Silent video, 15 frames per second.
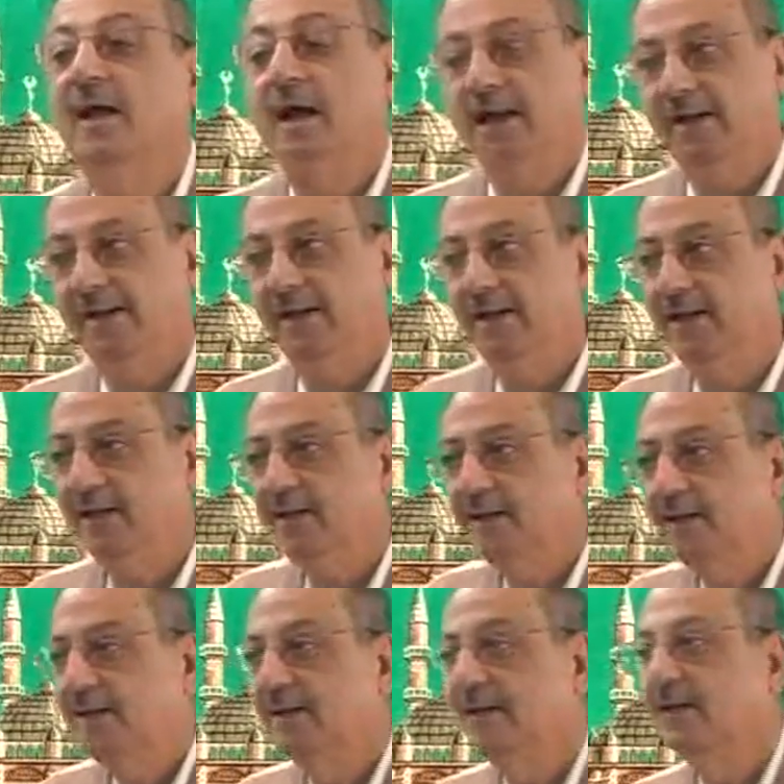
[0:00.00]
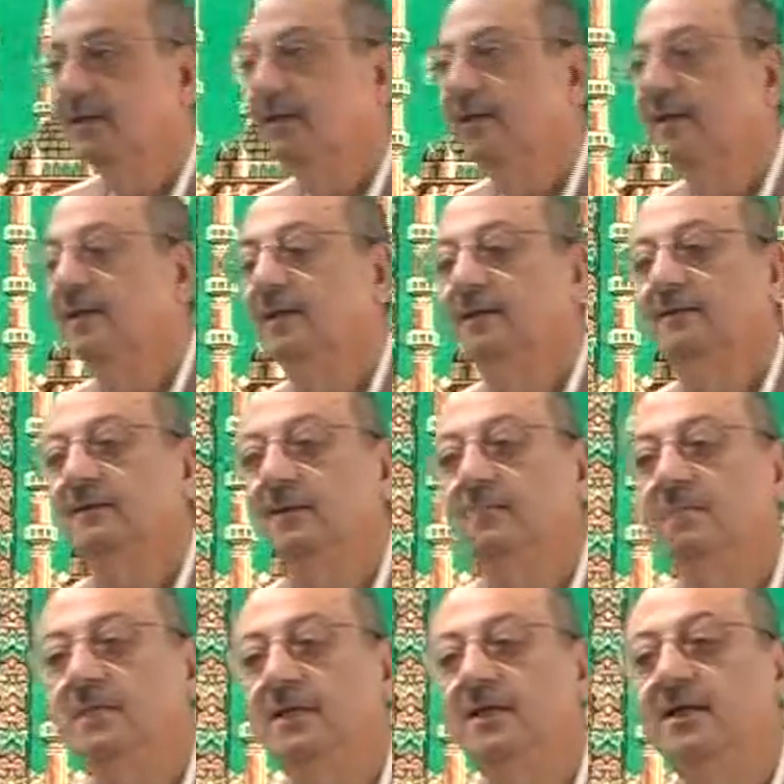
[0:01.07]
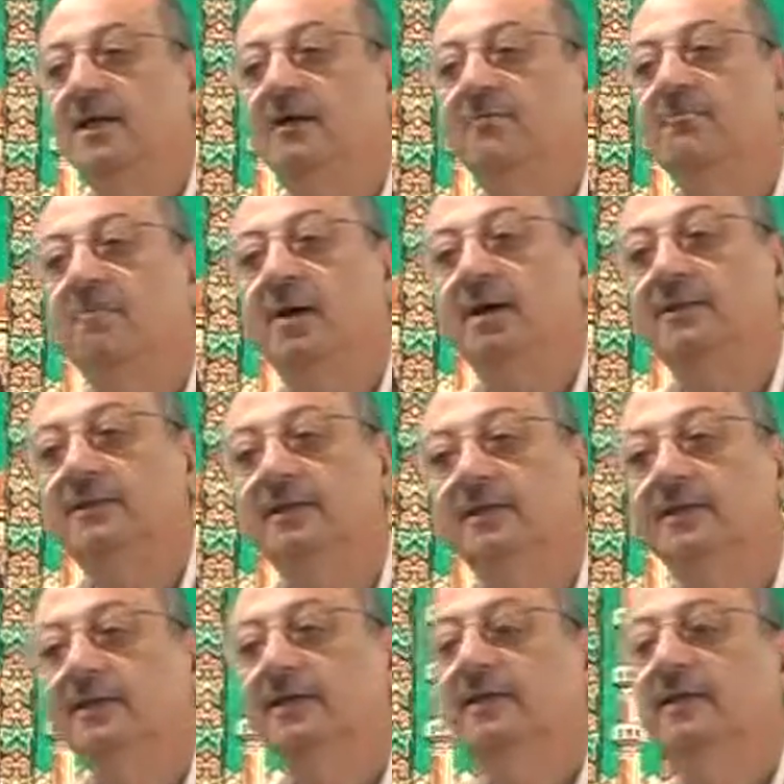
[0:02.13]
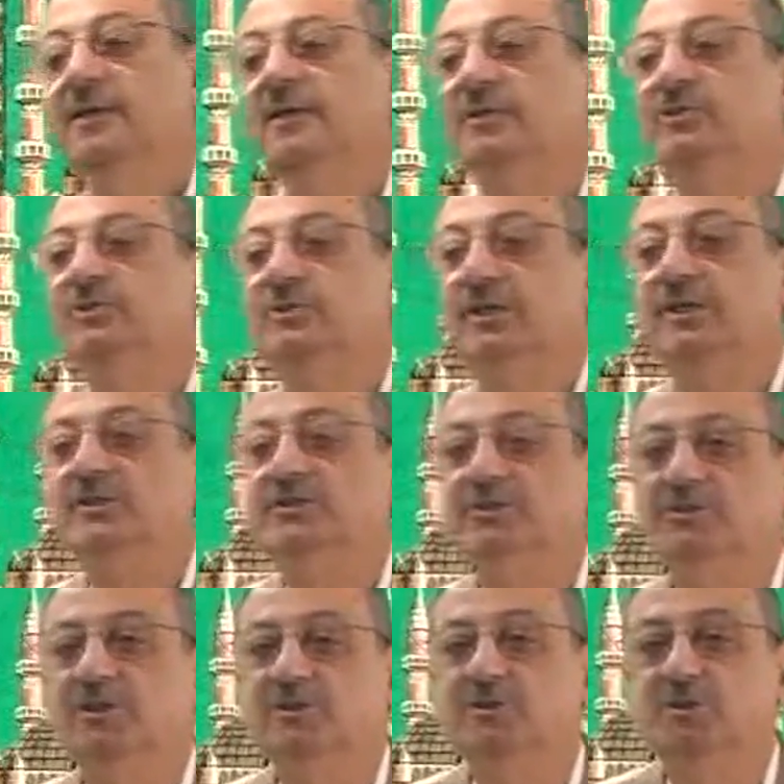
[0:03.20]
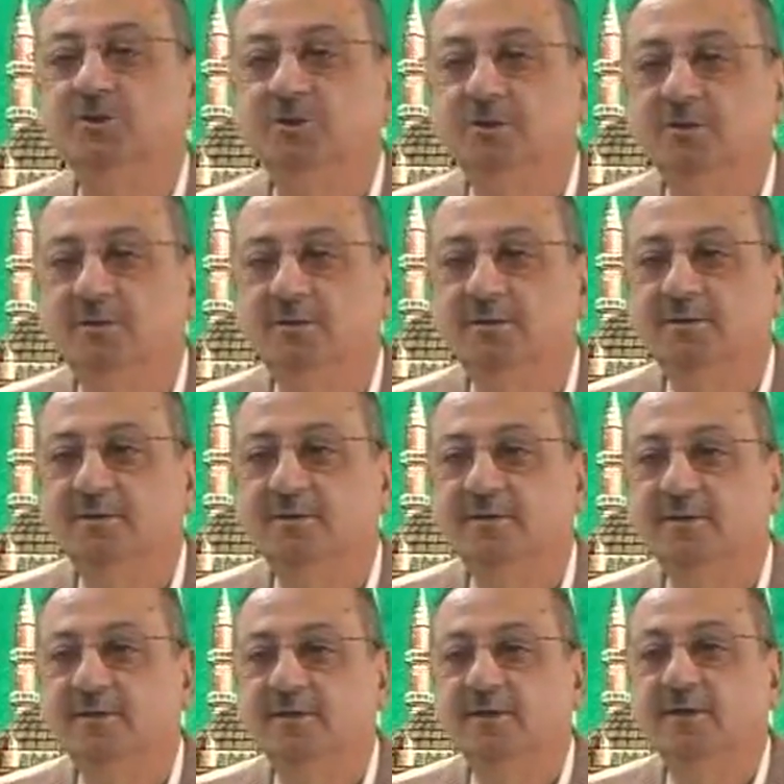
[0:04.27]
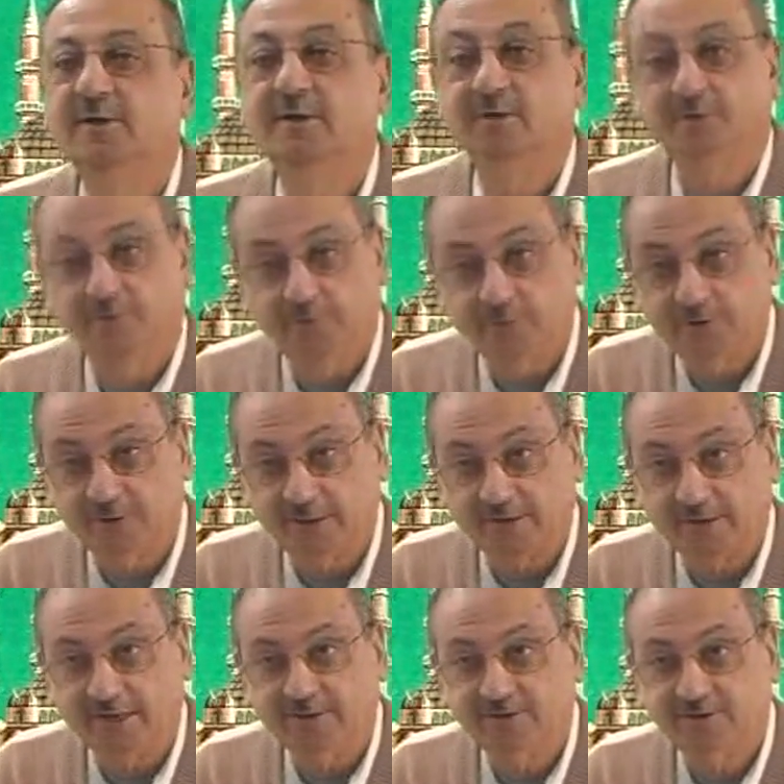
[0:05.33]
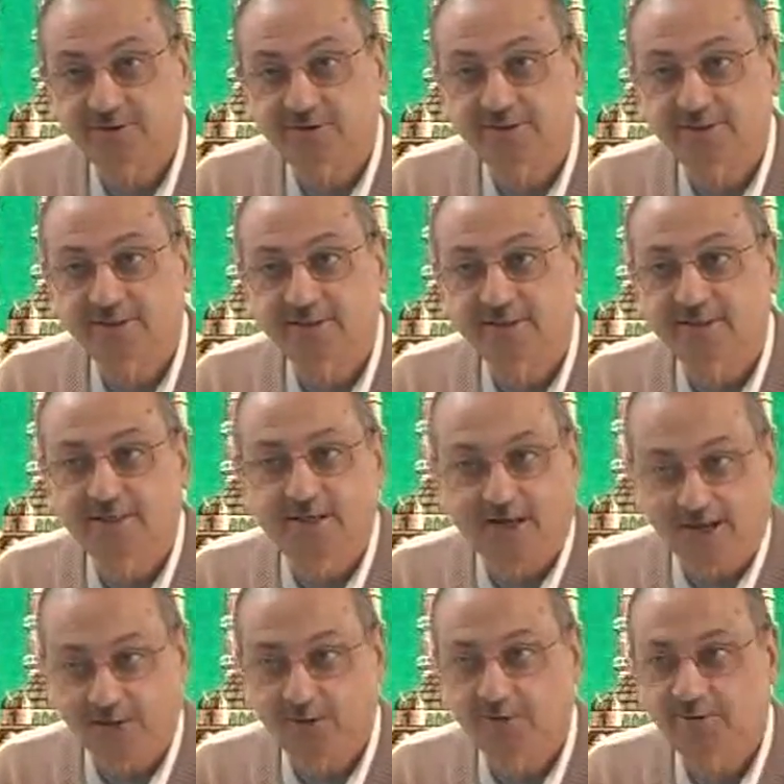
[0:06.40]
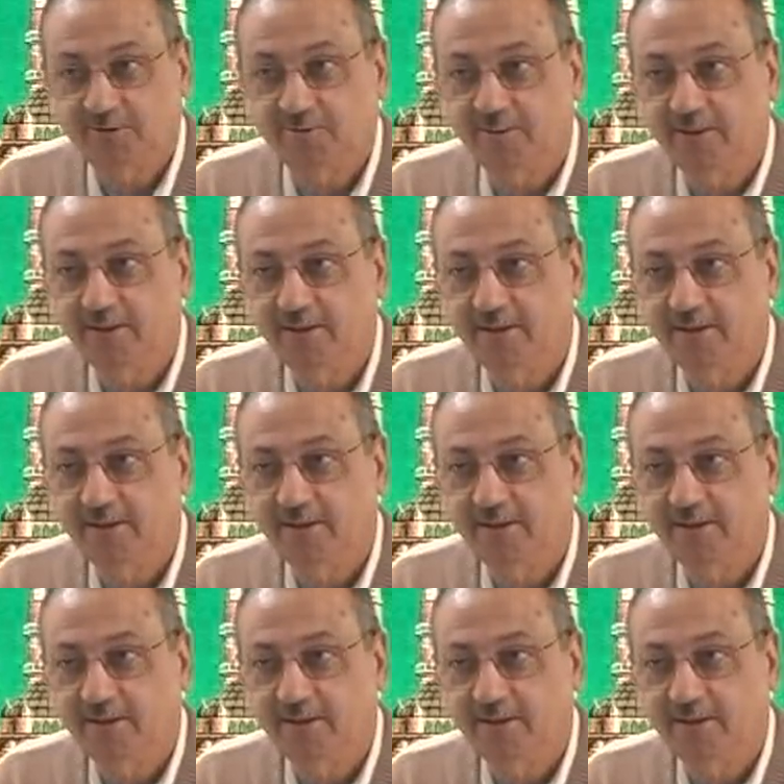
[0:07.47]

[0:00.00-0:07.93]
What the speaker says: Again, the meaning of madi changes into future tense. Are you with me?